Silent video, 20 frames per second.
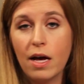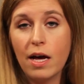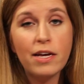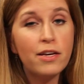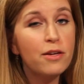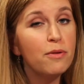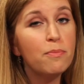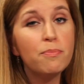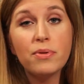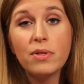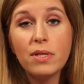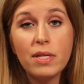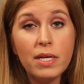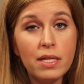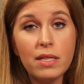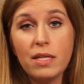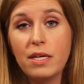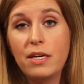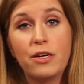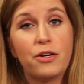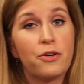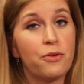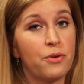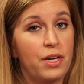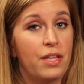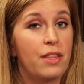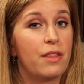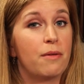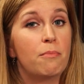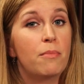I completely
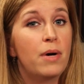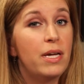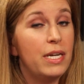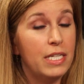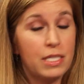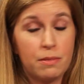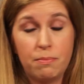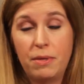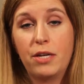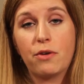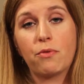agree that money is made